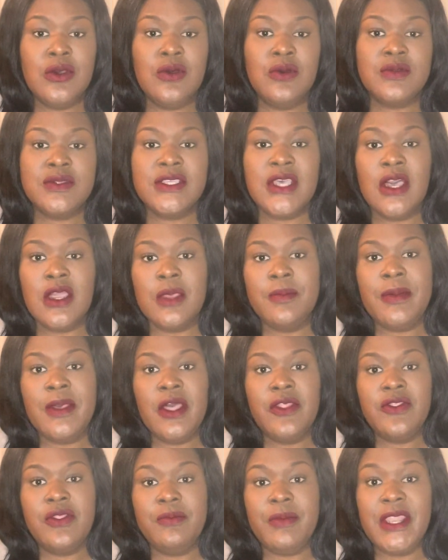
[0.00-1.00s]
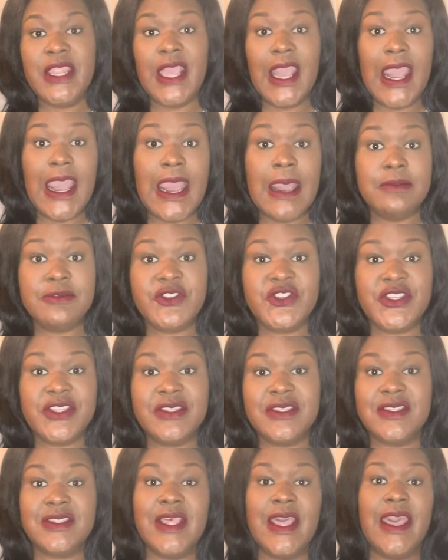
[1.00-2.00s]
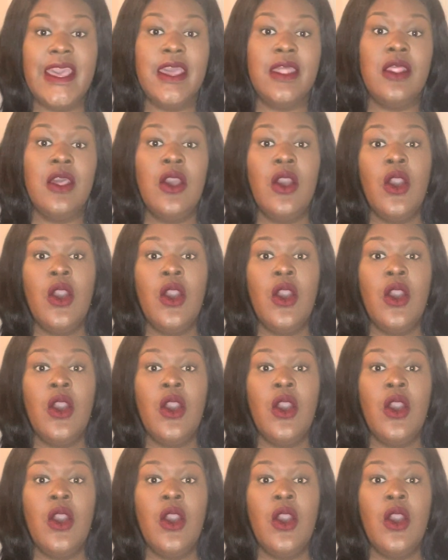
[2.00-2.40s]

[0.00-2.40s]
talk about the many options that